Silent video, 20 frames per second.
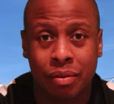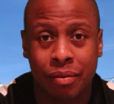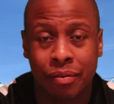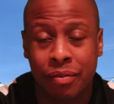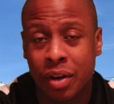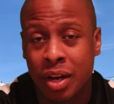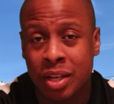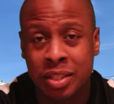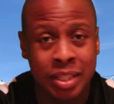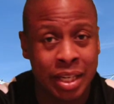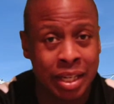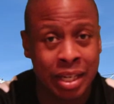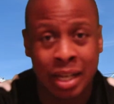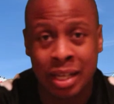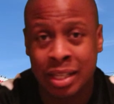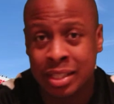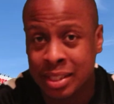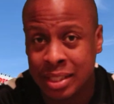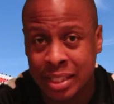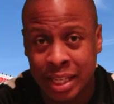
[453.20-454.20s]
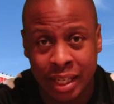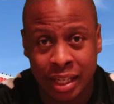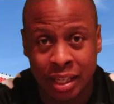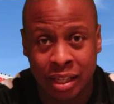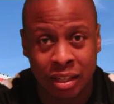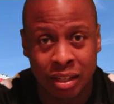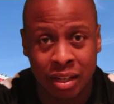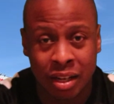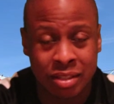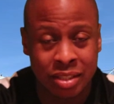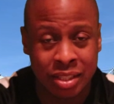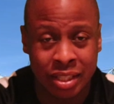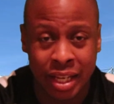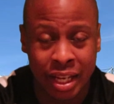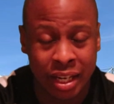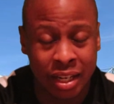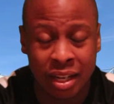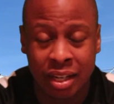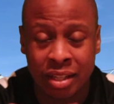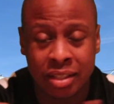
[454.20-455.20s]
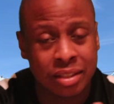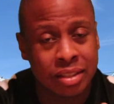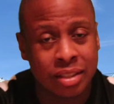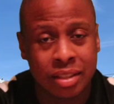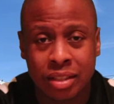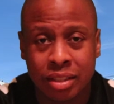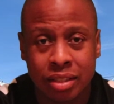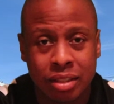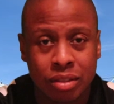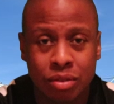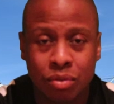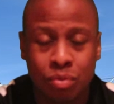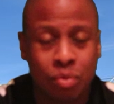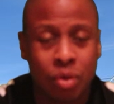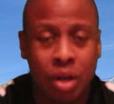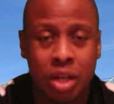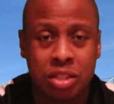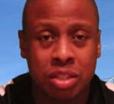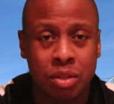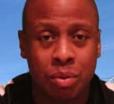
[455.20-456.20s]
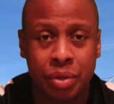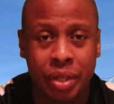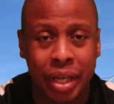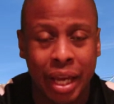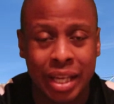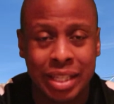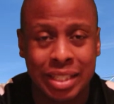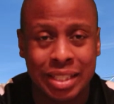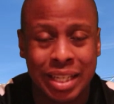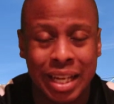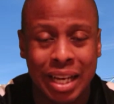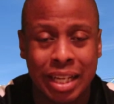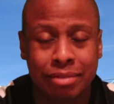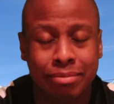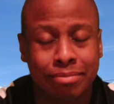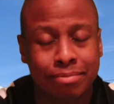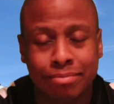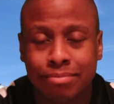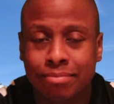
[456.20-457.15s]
First header, second glancing header, why is no one getting to that?